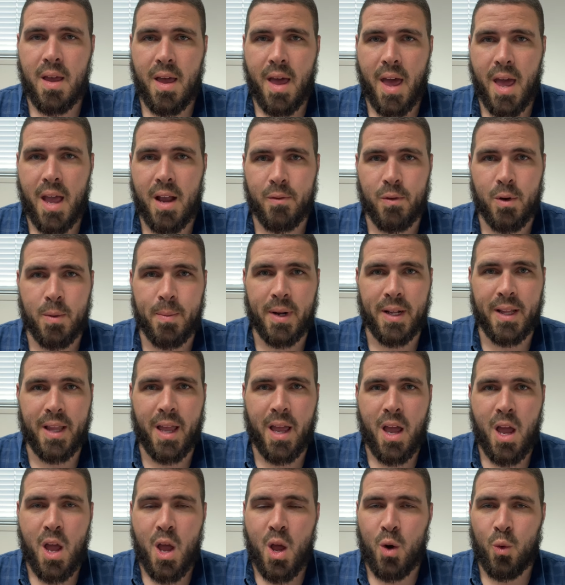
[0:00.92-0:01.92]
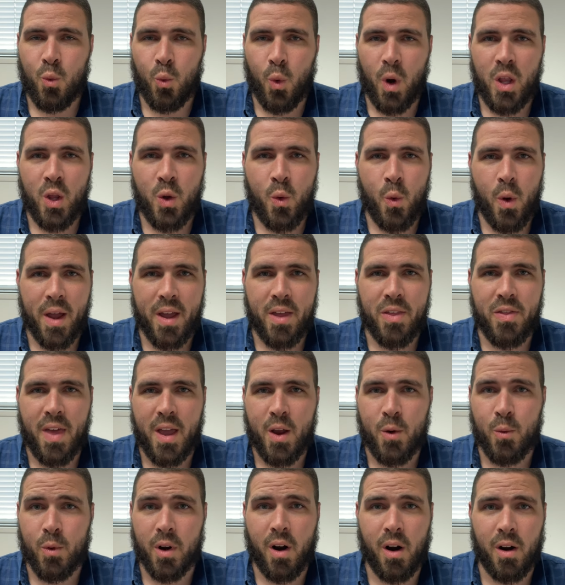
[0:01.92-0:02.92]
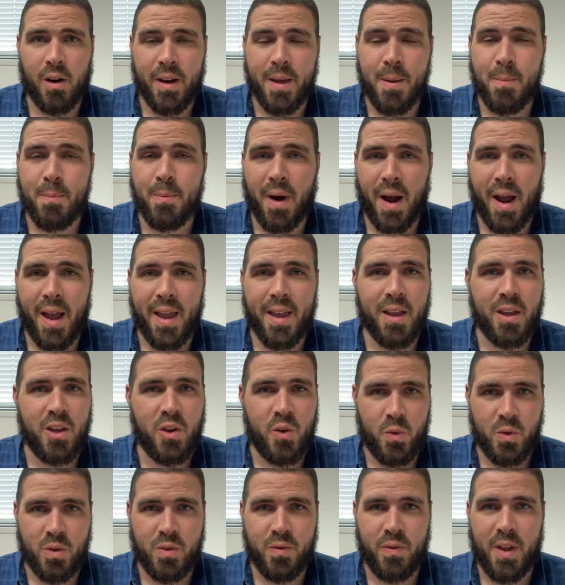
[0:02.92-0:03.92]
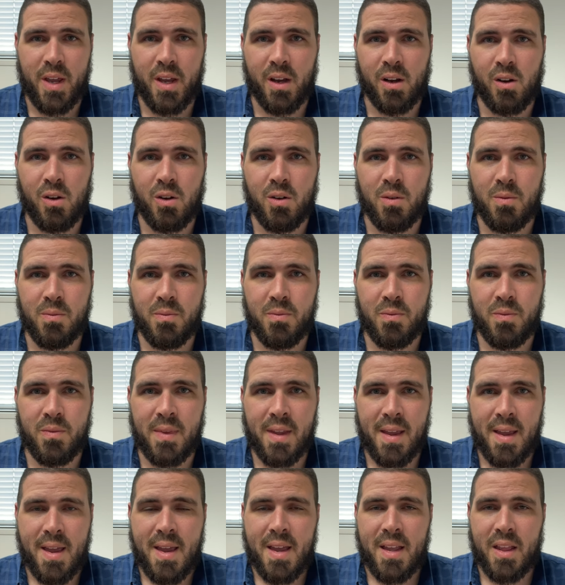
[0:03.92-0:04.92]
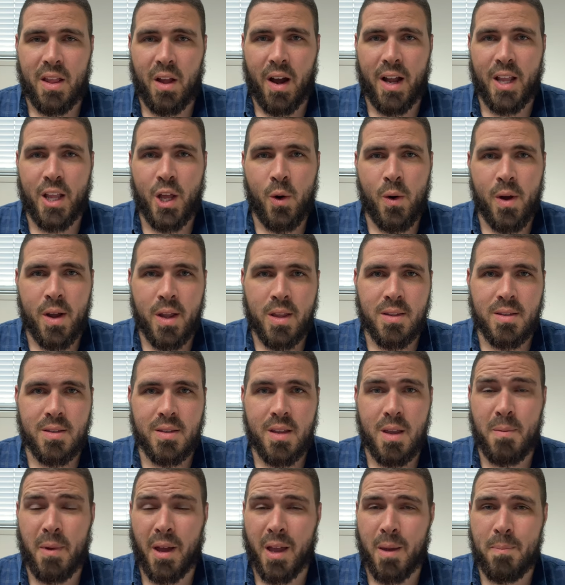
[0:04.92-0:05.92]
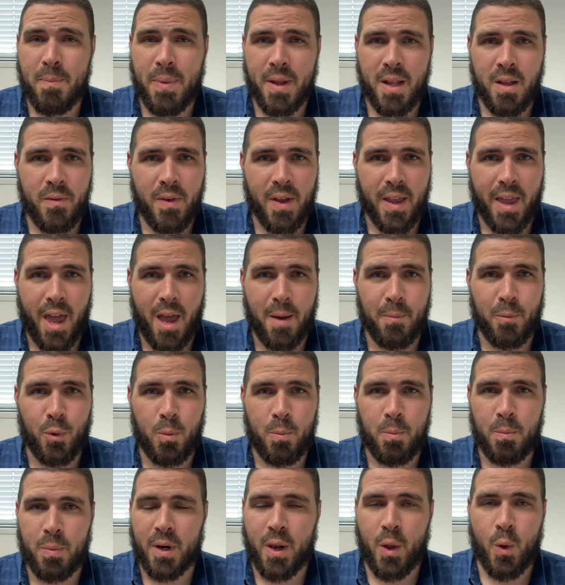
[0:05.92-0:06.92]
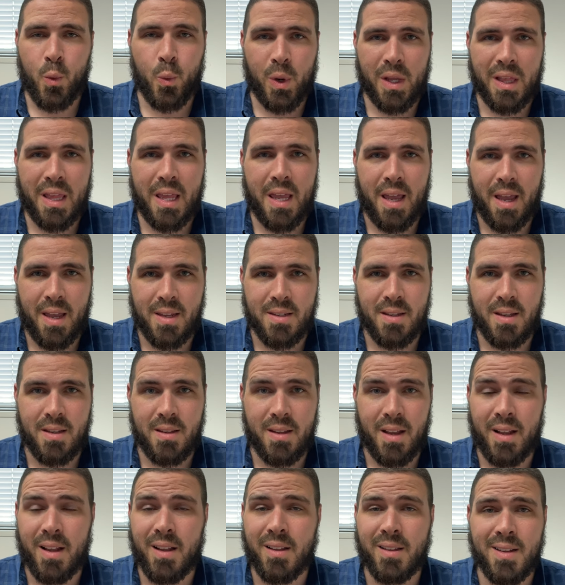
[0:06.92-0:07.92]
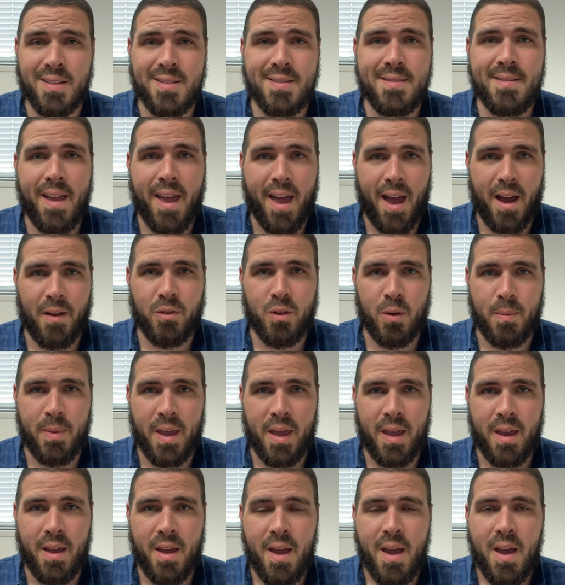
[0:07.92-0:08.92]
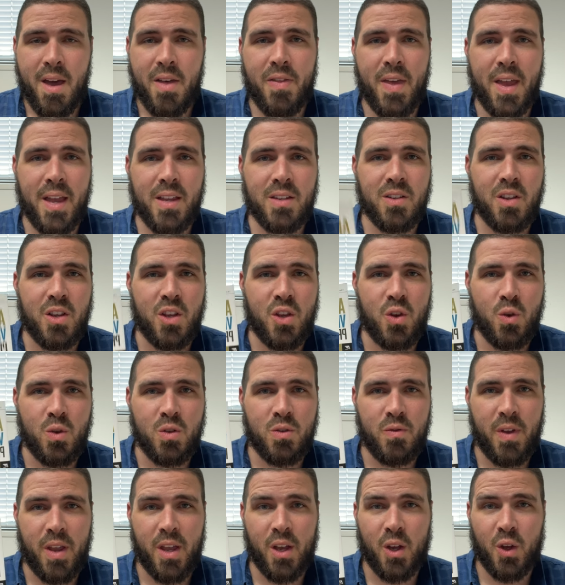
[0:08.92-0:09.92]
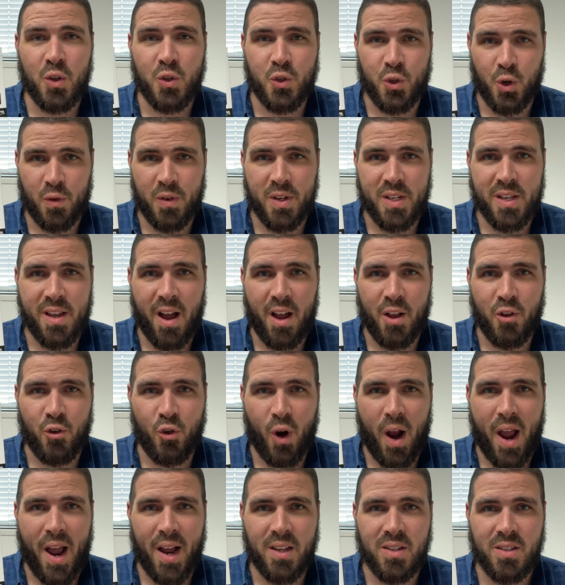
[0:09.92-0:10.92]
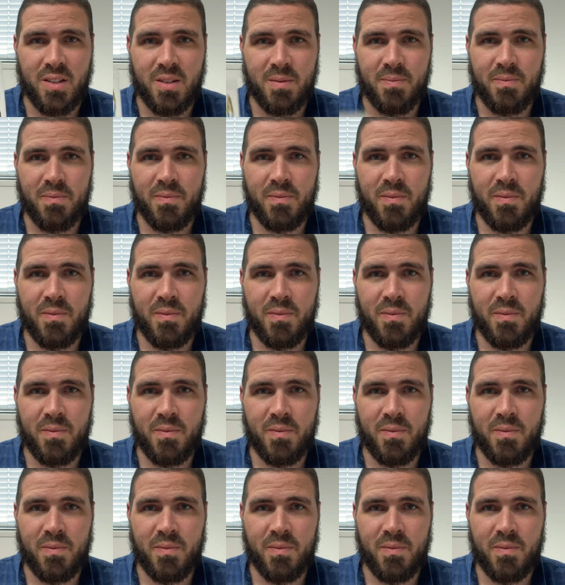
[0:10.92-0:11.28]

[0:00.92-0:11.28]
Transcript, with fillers: Hey everybody, one quick thing regarding buying a used vehicle. Now I know it can seem like a bit of a gamble, but it really isn't and it doesn't have to be thanks to used vehicle service contracts.